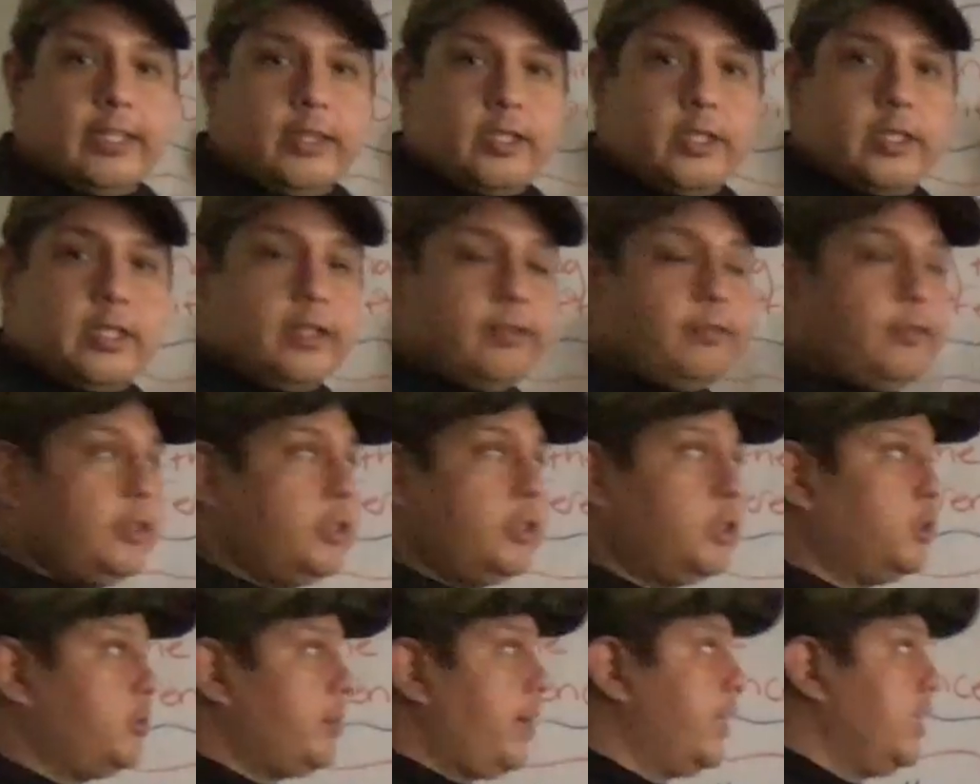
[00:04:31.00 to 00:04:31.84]
the difference
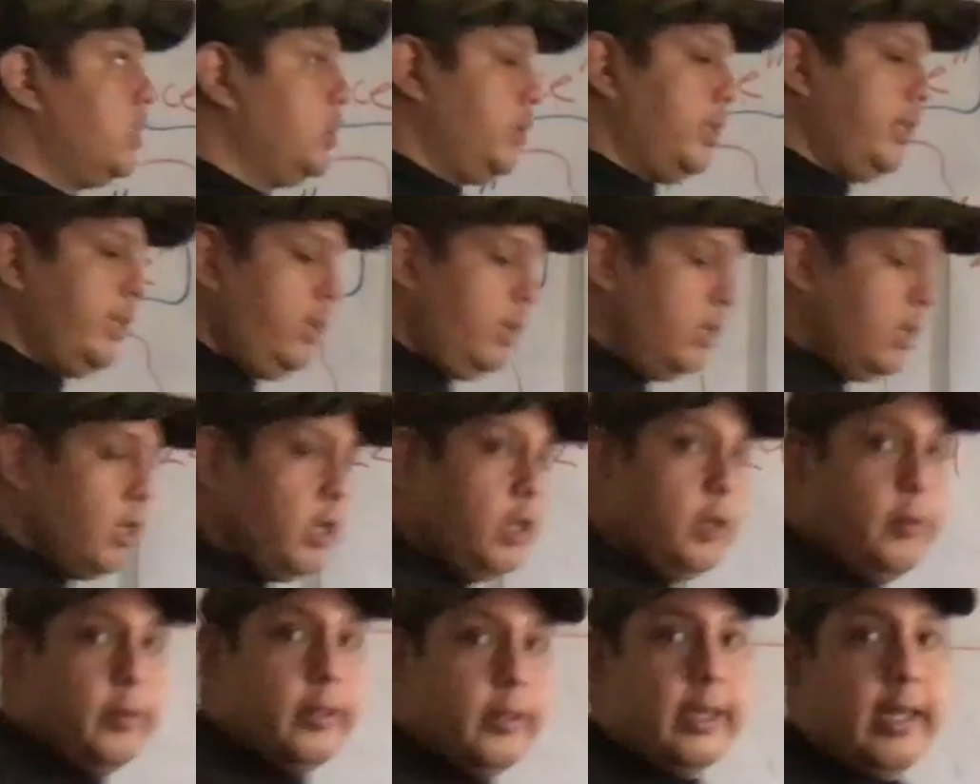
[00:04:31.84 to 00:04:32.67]
strategy,
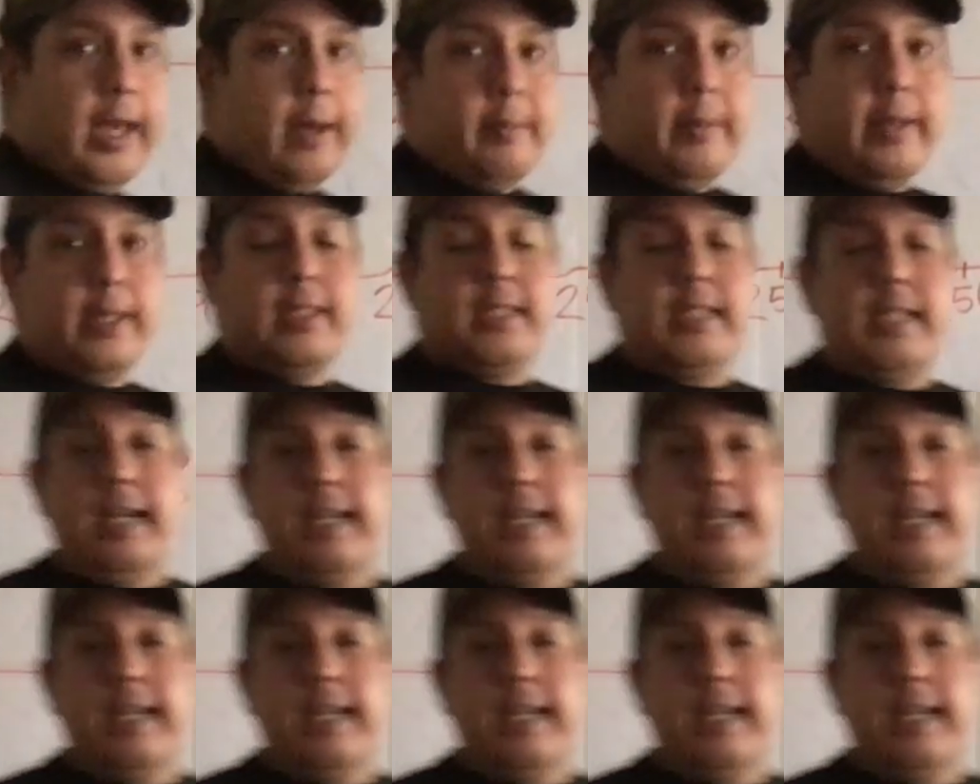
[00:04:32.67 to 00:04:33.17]
what that means that I